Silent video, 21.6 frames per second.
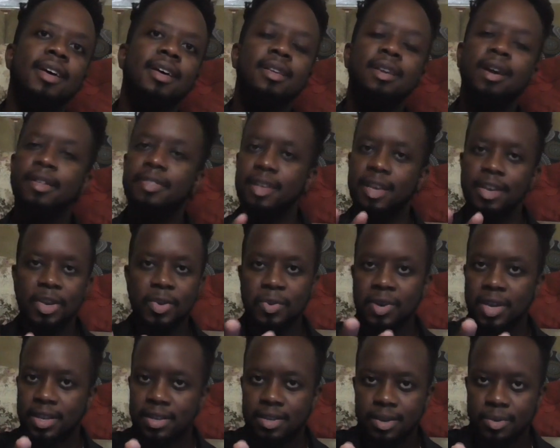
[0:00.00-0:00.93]
not that you
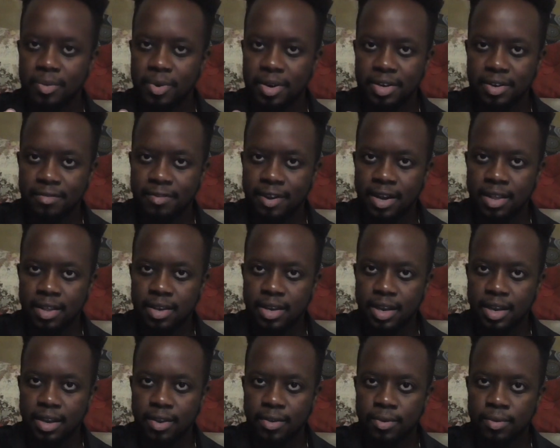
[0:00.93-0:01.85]
need someone to
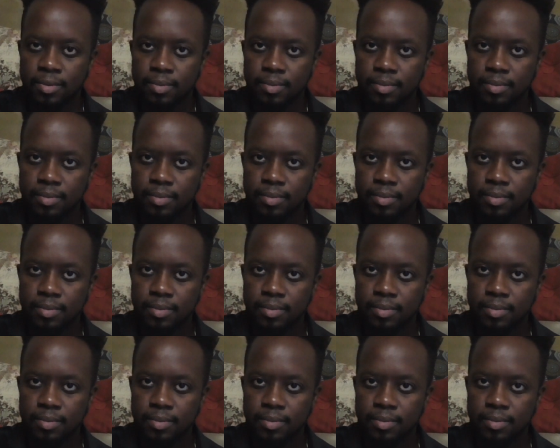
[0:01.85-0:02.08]
validate you,